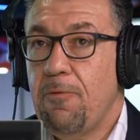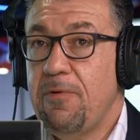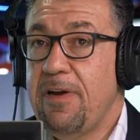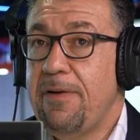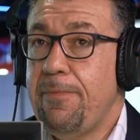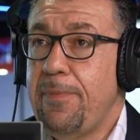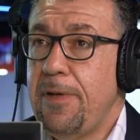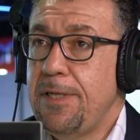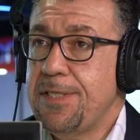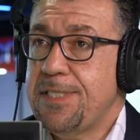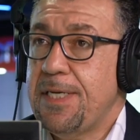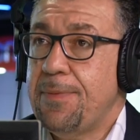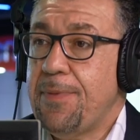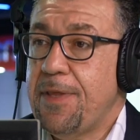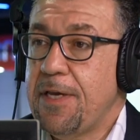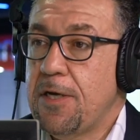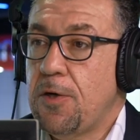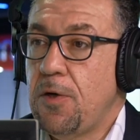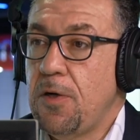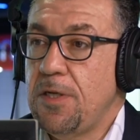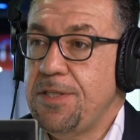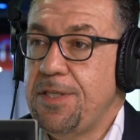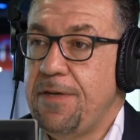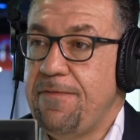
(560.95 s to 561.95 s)
We have built
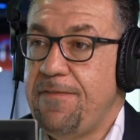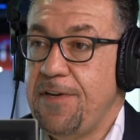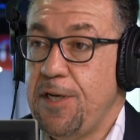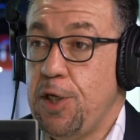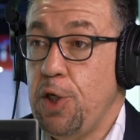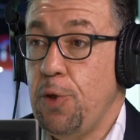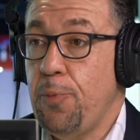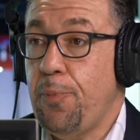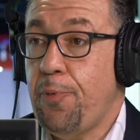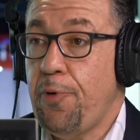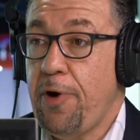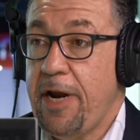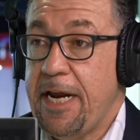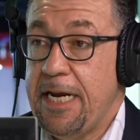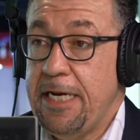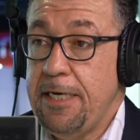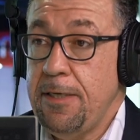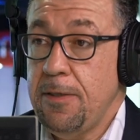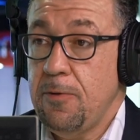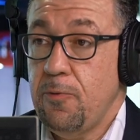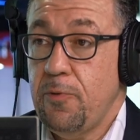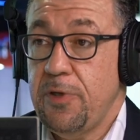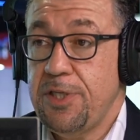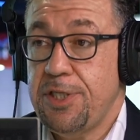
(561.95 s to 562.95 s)
something called the Video Brain,